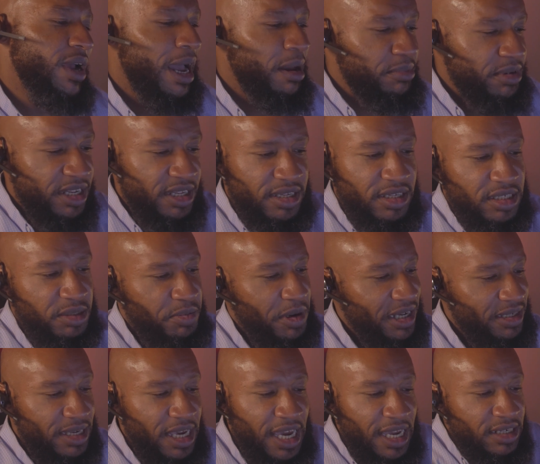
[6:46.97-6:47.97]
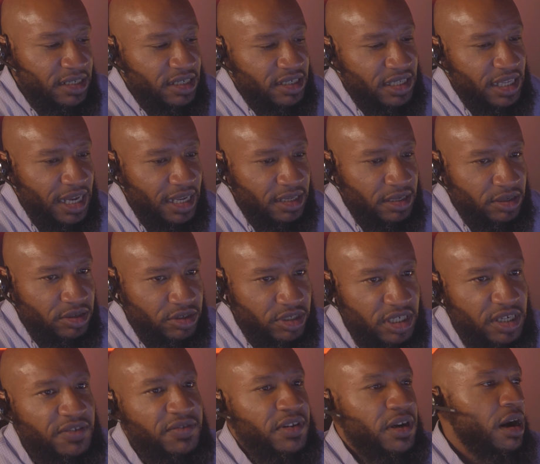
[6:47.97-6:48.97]
I believe this and just that little
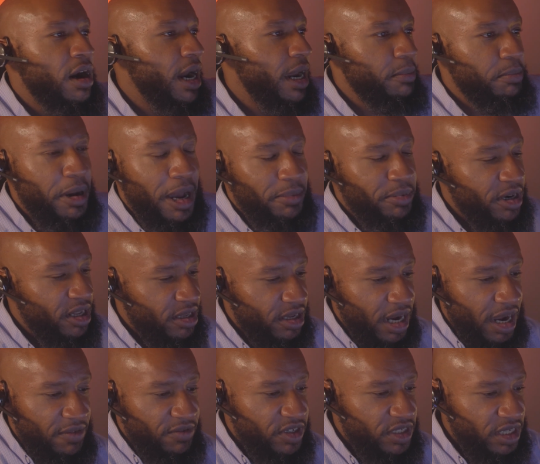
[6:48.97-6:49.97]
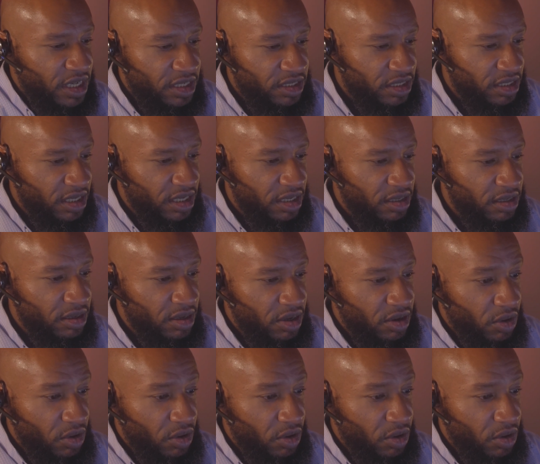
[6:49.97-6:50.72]
shift and all right, pop another conversation in.